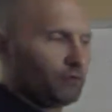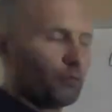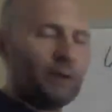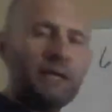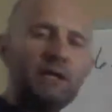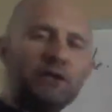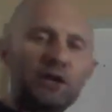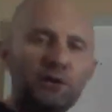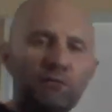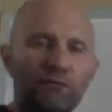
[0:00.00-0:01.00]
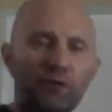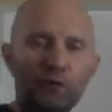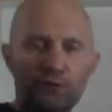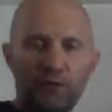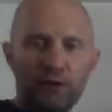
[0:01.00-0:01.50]
So we need to
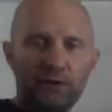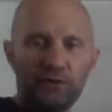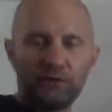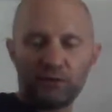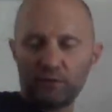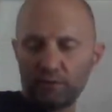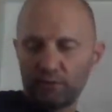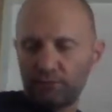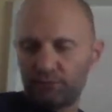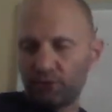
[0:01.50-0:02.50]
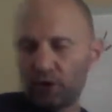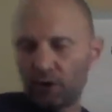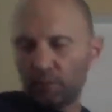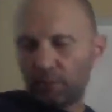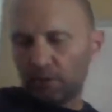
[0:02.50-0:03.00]
convert this
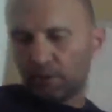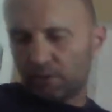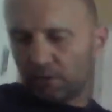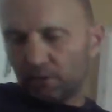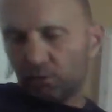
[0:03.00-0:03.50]
from